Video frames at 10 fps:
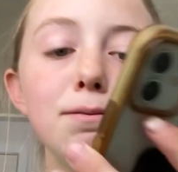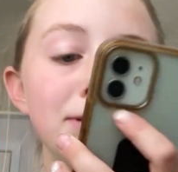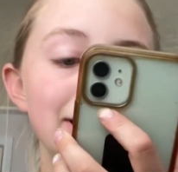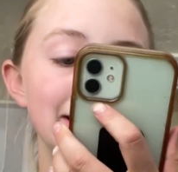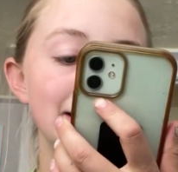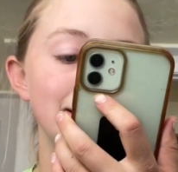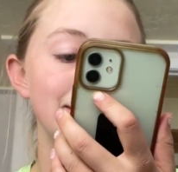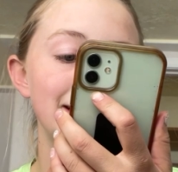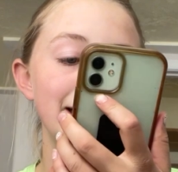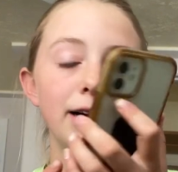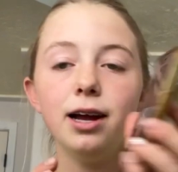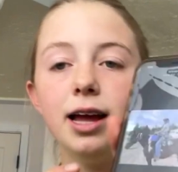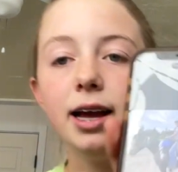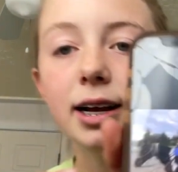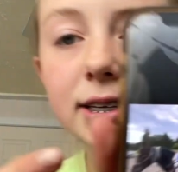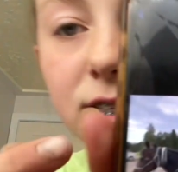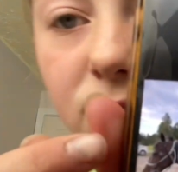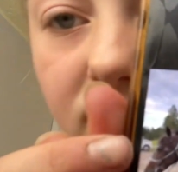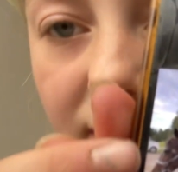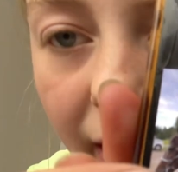because right there, because do you
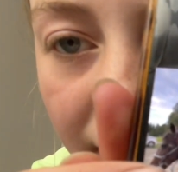see that